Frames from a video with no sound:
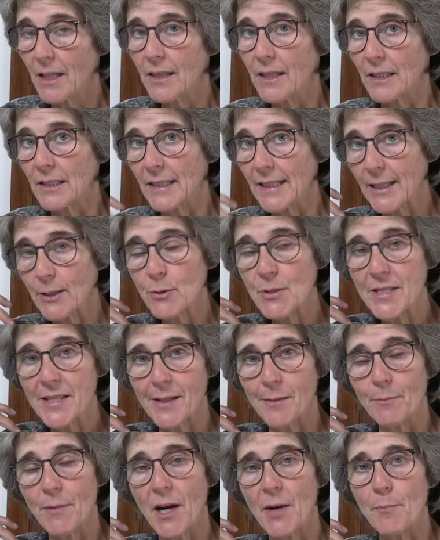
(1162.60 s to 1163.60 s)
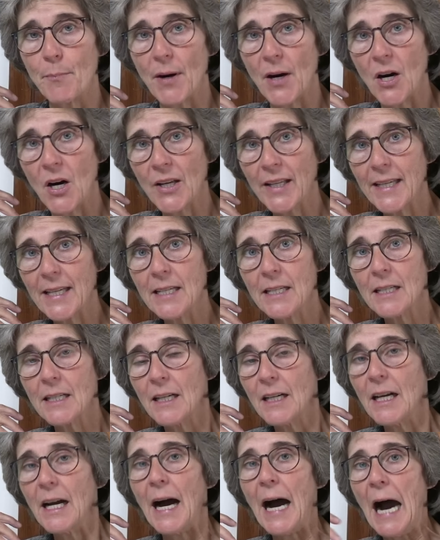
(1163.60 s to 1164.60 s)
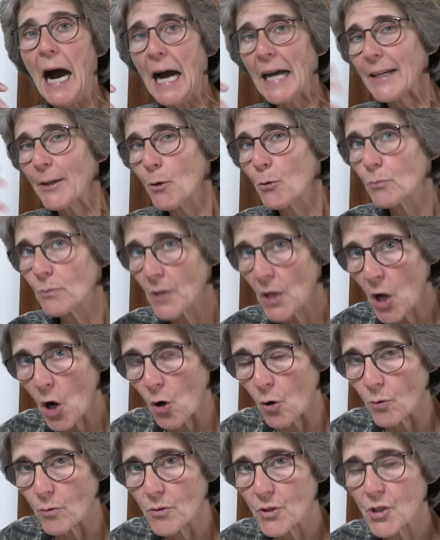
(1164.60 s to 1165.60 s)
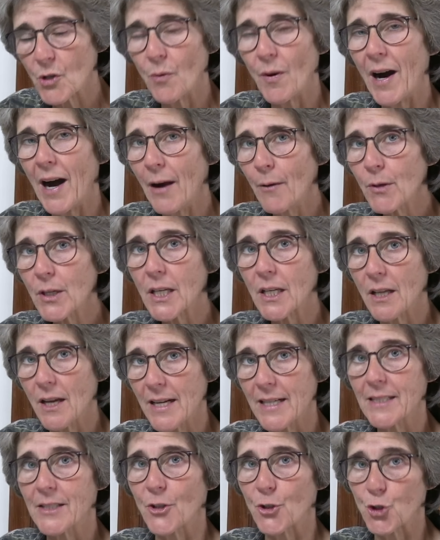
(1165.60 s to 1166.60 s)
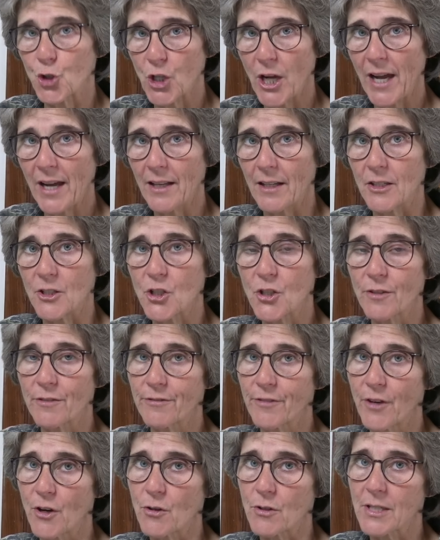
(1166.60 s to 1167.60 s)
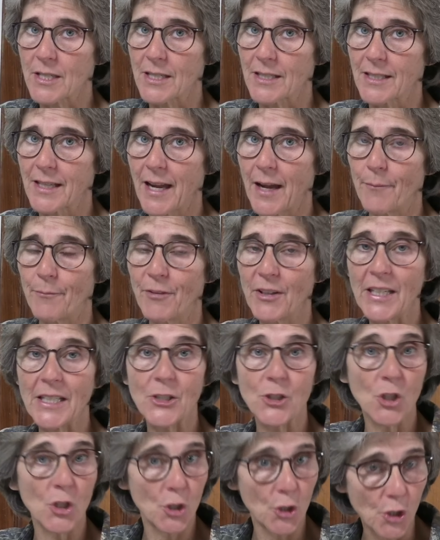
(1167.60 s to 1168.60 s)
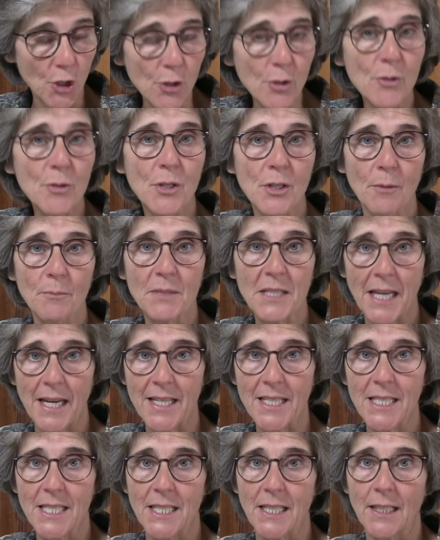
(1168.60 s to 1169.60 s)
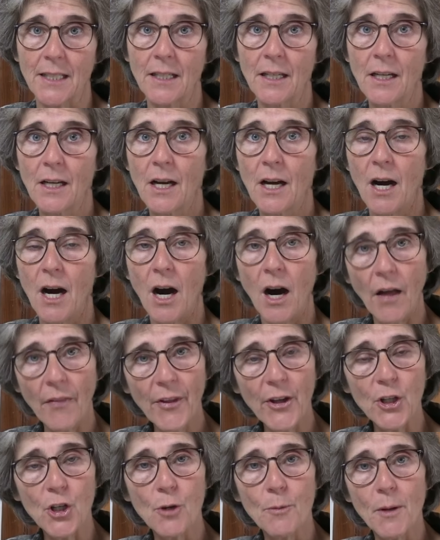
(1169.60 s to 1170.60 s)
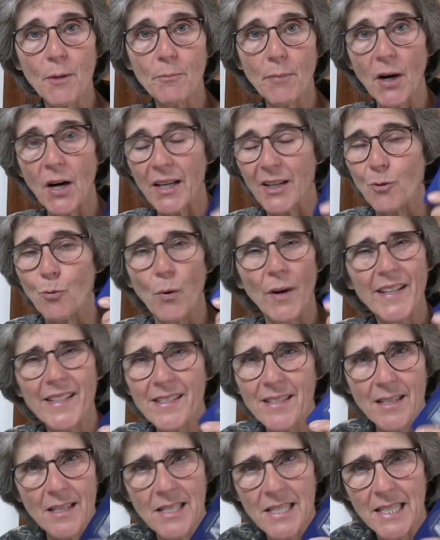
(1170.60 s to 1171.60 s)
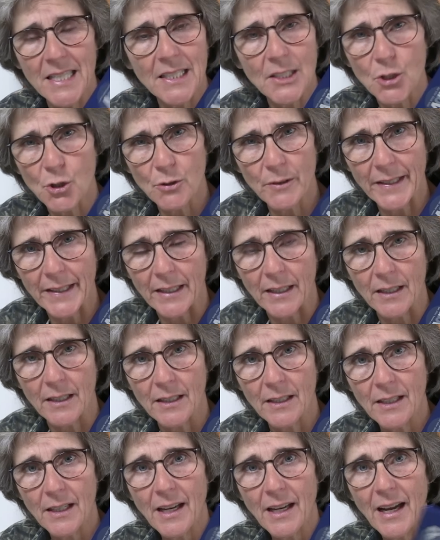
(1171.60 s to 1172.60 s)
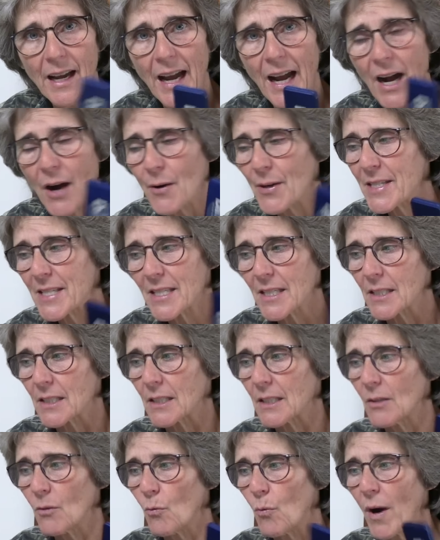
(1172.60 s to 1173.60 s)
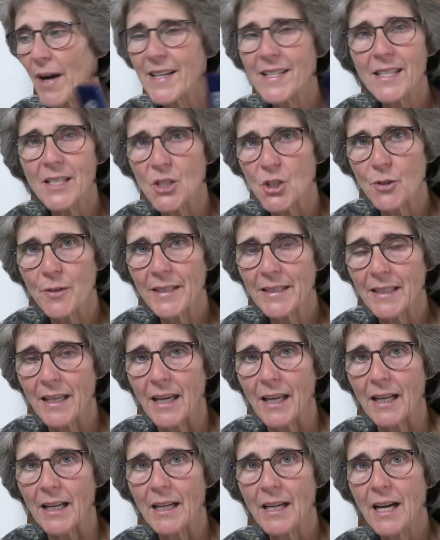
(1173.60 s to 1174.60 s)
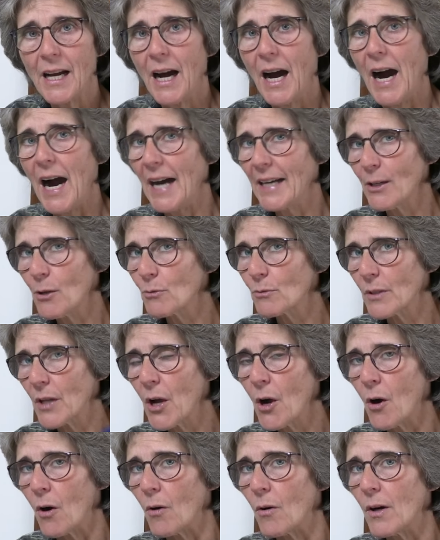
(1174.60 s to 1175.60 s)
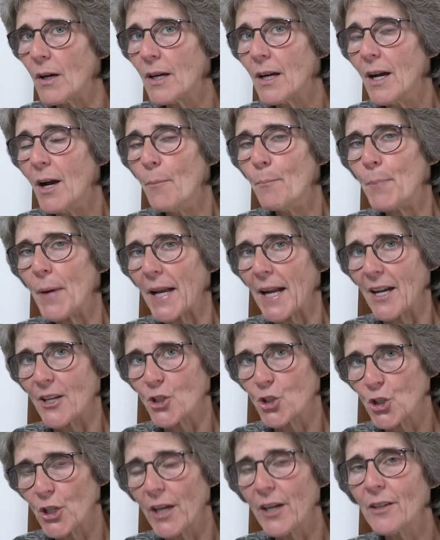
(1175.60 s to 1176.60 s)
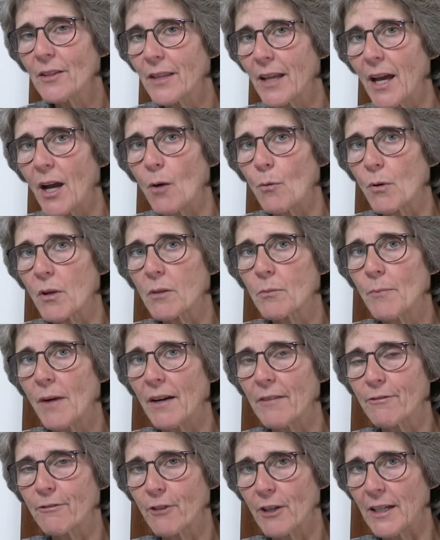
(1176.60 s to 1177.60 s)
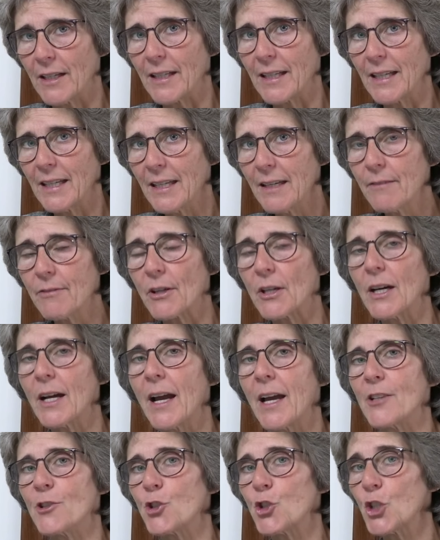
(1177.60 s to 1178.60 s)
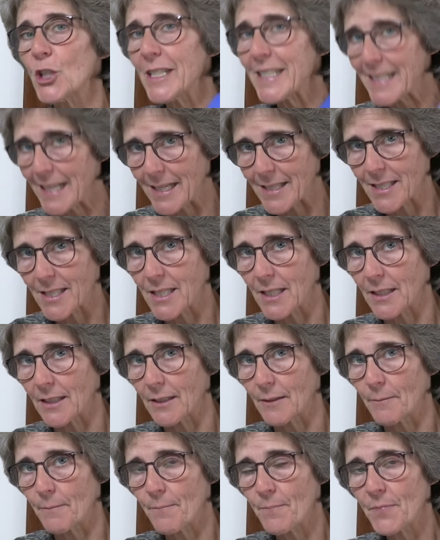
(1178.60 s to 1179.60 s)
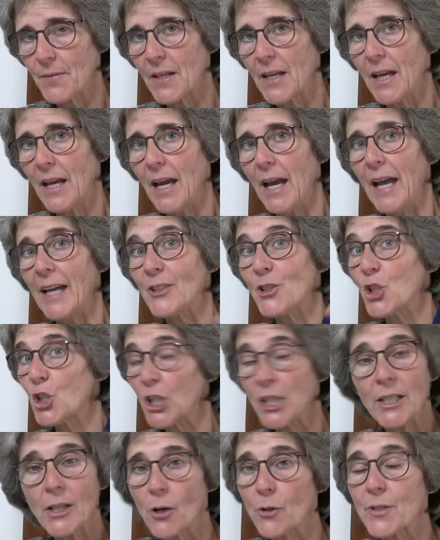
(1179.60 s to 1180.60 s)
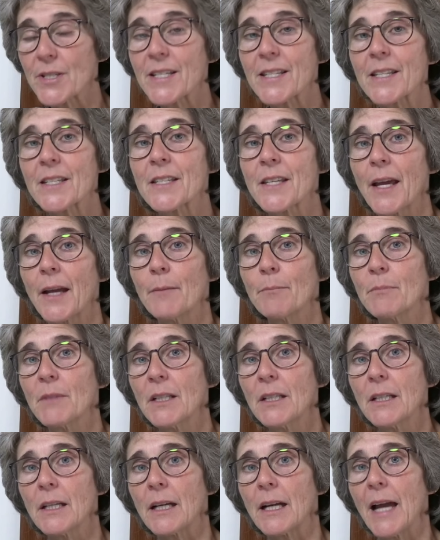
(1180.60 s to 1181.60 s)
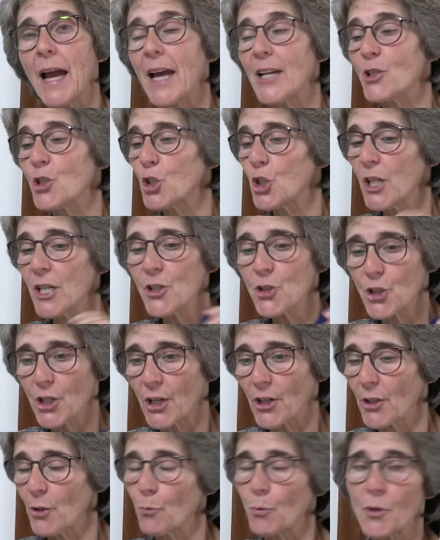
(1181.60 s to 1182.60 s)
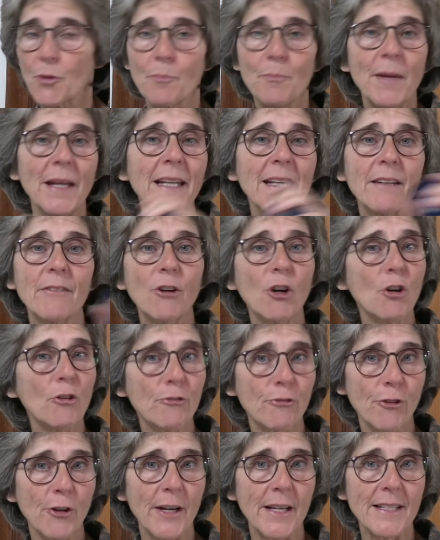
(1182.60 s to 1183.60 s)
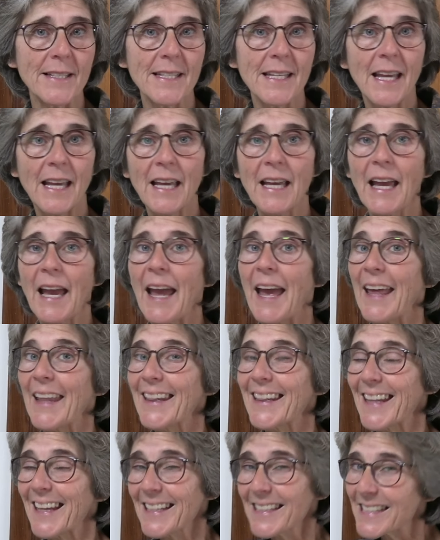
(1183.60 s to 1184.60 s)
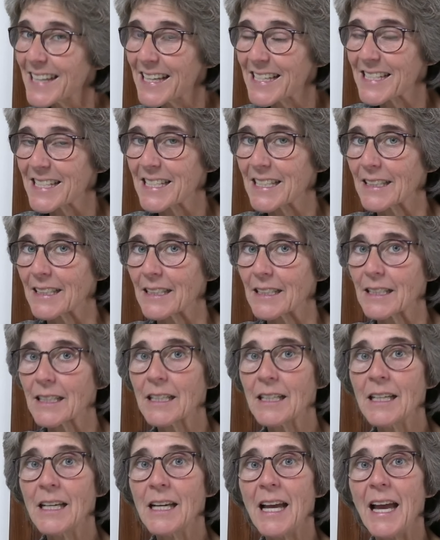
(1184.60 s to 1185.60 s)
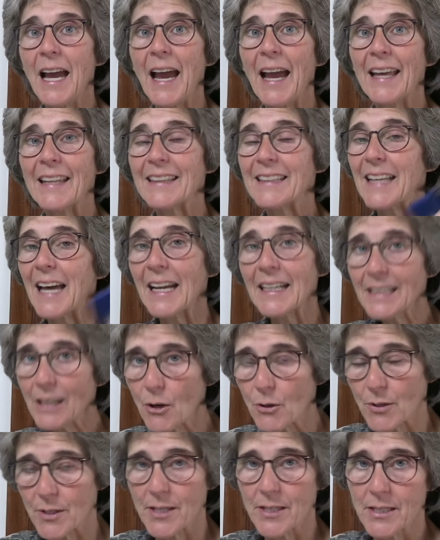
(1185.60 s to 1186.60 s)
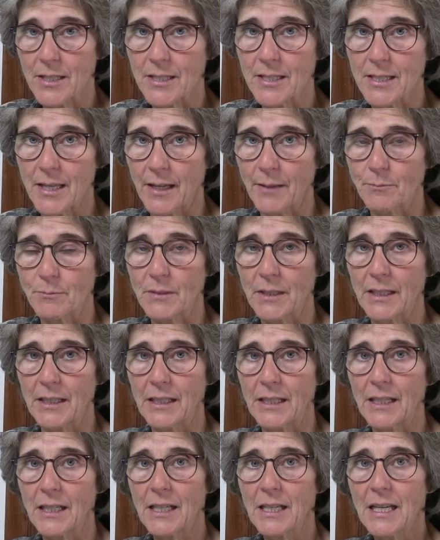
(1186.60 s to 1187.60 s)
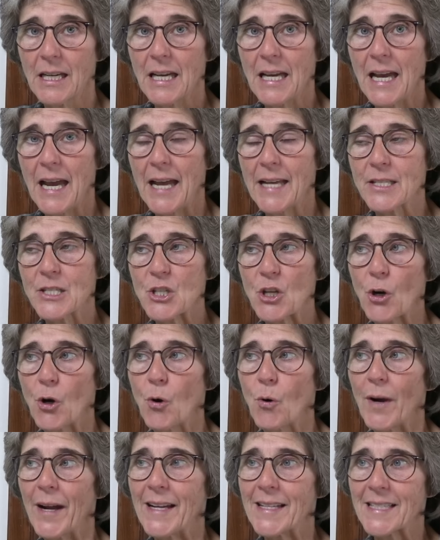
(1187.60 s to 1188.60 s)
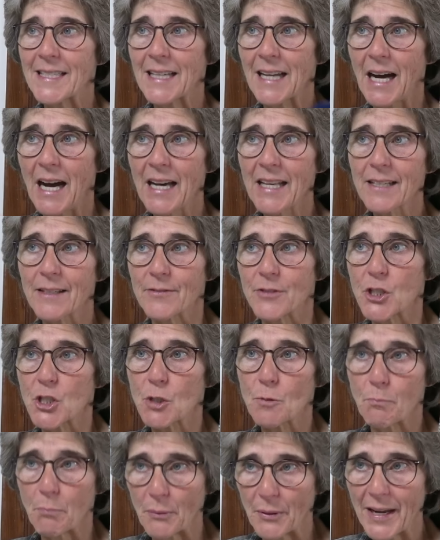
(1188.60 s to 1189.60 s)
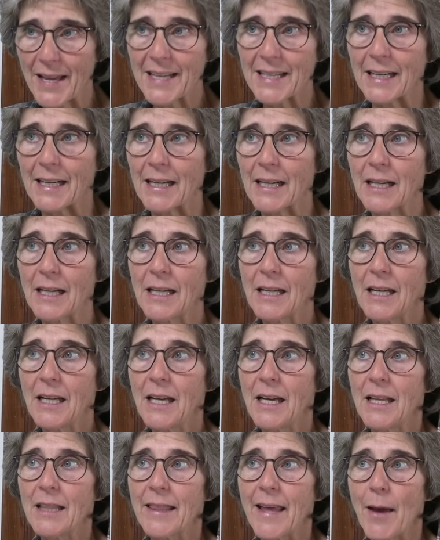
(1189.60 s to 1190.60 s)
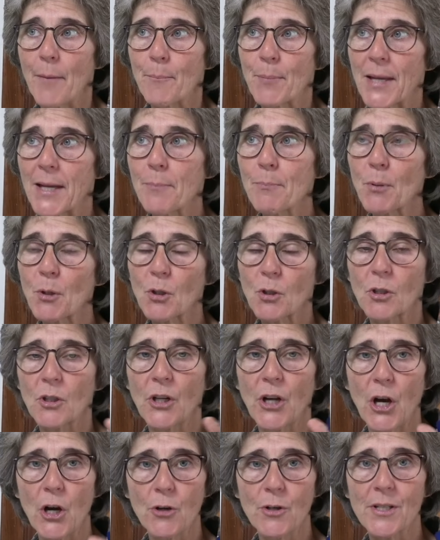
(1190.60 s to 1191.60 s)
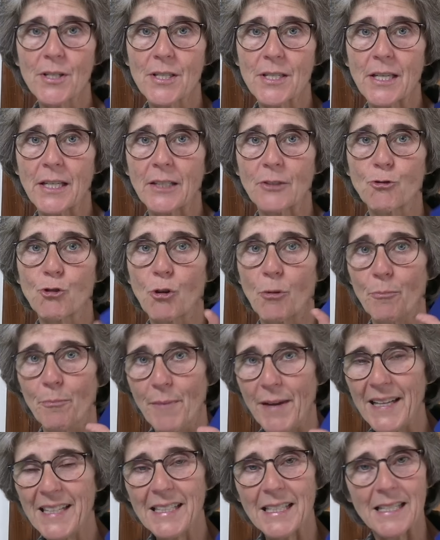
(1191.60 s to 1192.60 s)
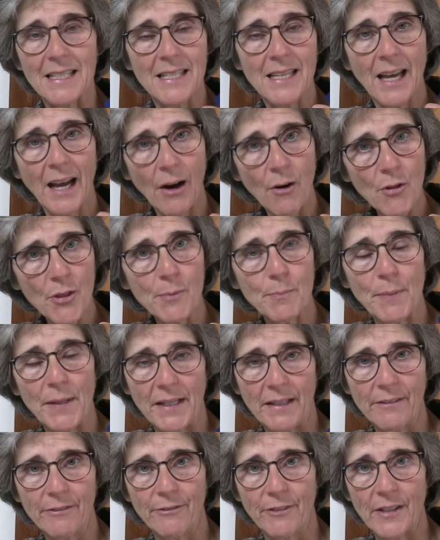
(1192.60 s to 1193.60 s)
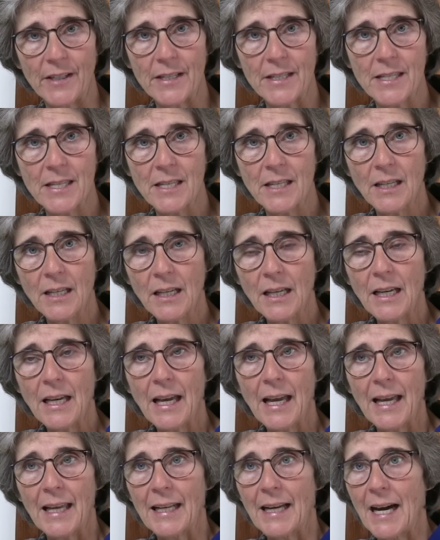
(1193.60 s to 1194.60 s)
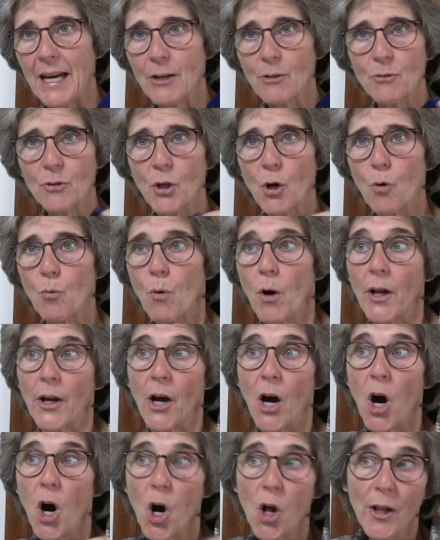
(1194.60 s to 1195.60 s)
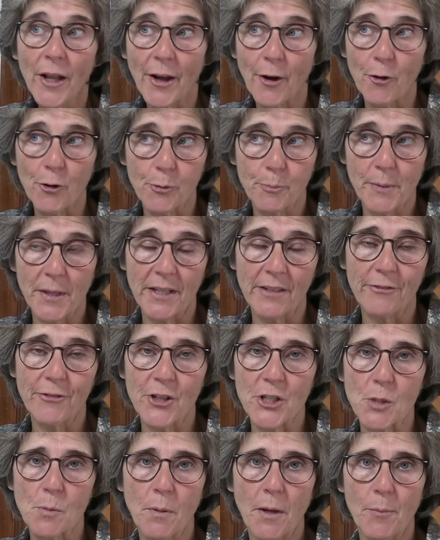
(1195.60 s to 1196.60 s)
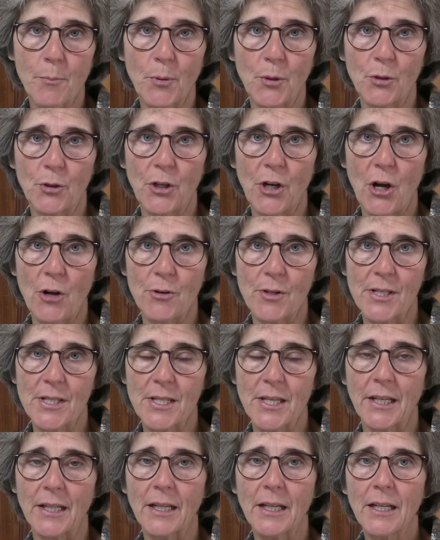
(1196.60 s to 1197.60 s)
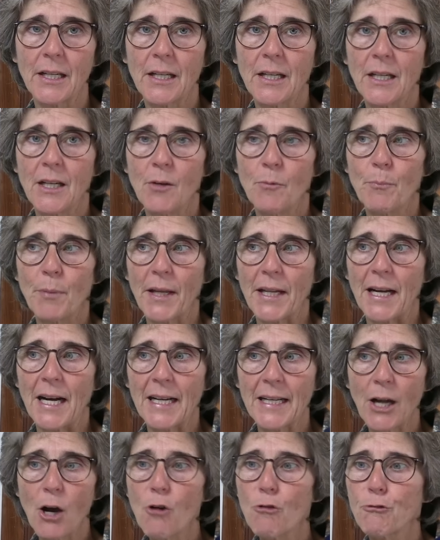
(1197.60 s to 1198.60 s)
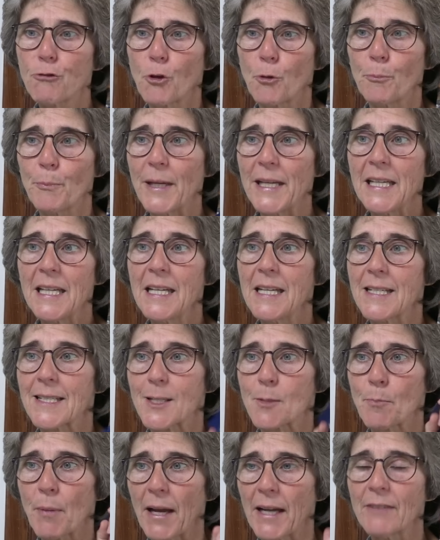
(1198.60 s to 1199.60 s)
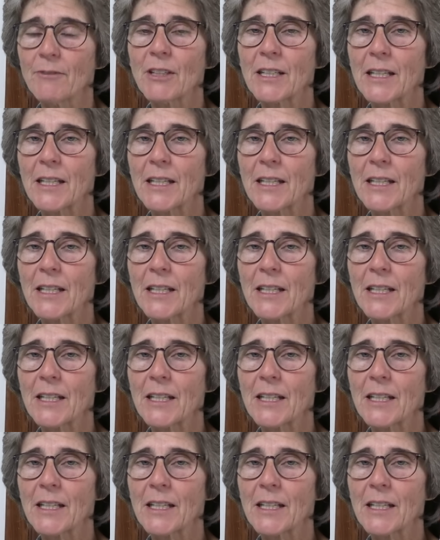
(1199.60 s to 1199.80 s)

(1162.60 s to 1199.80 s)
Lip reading: the liquids in my body? I don't know. So I would like to challenge the folks at DabV to do some testing on the human body. What is this thing doing? How is it, why is it doing that? I don't know. But I shared that with my friend Eva, and she tested it, and she noticed the same thing, and she shared it with many of her friends, and they tested it, and they noticed the same thing. And so it's kind of spreading that people are noticing tremendous health benefits. And I don't know what all health benefits people are noticing, but I know for me it's pain